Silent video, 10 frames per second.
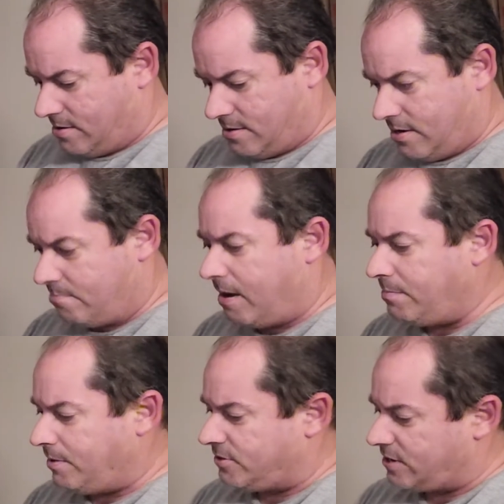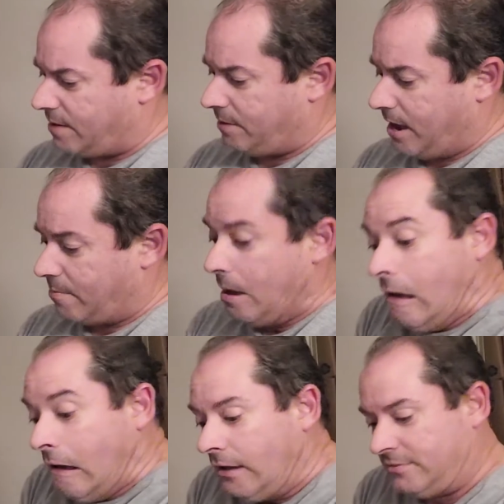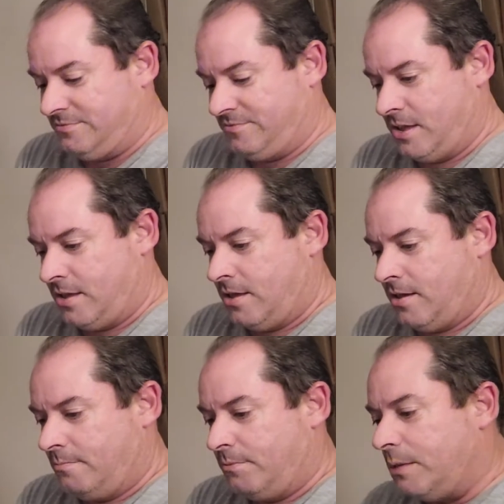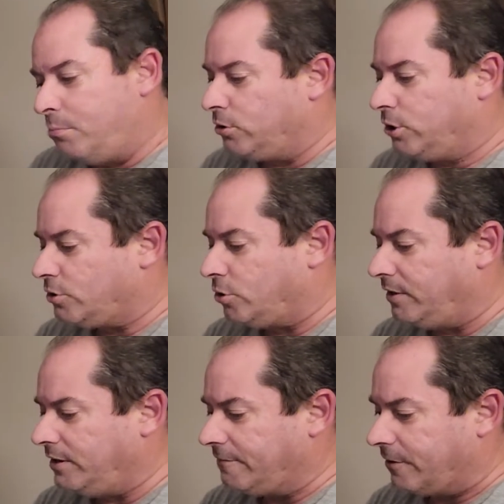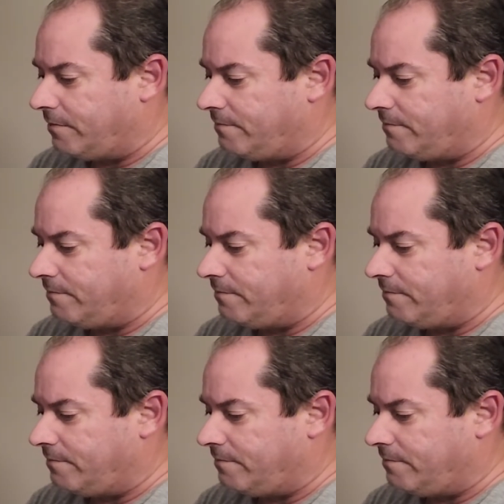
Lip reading: It might be the same game. But they both look totally different.